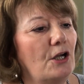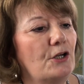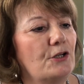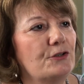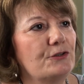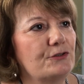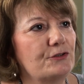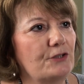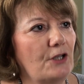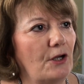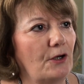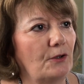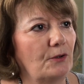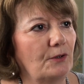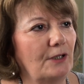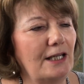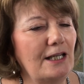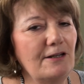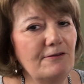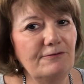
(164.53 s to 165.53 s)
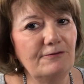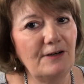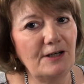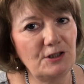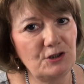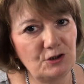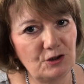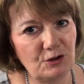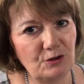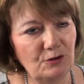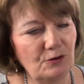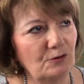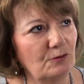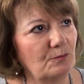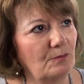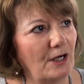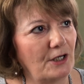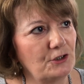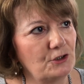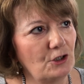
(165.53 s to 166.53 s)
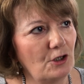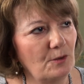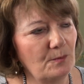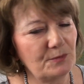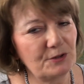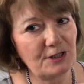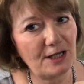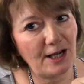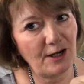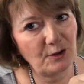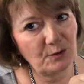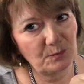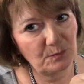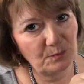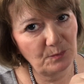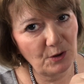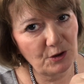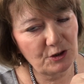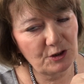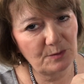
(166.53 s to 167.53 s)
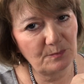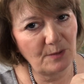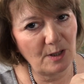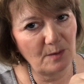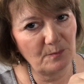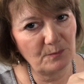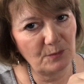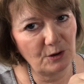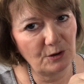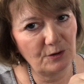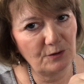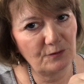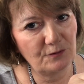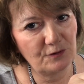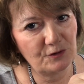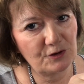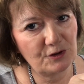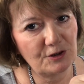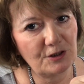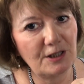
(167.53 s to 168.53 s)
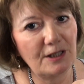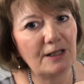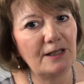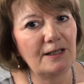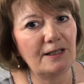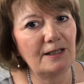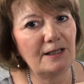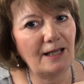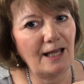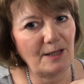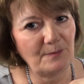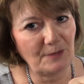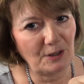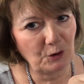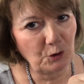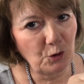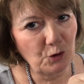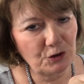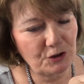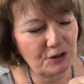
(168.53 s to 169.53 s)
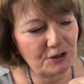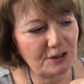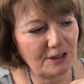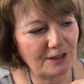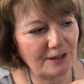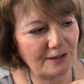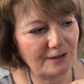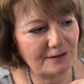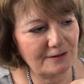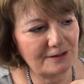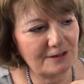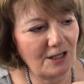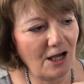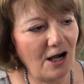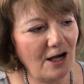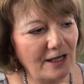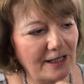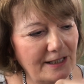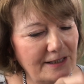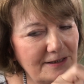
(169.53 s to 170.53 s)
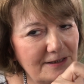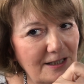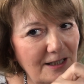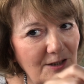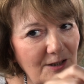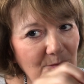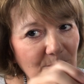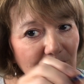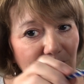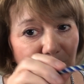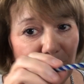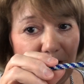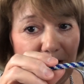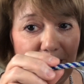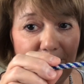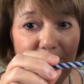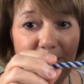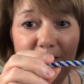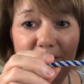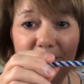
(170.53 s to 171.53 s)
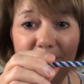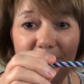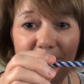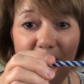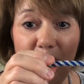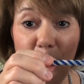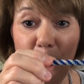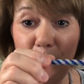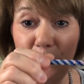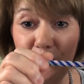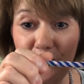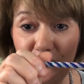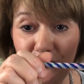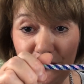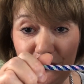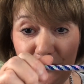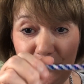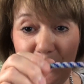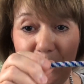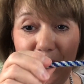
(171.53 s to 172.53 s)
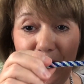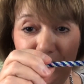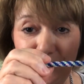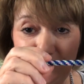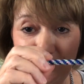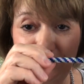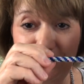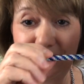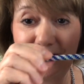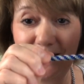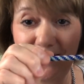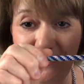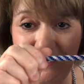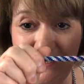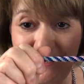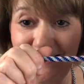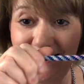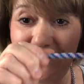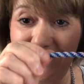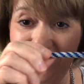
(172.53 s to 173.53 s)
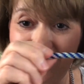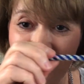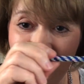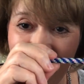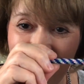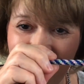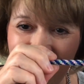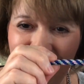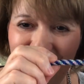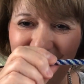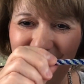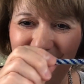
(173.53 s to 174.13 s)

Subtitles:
So if I do my top down, bottom up moves and my quarter turns, I end up with a beautiful spiral like this.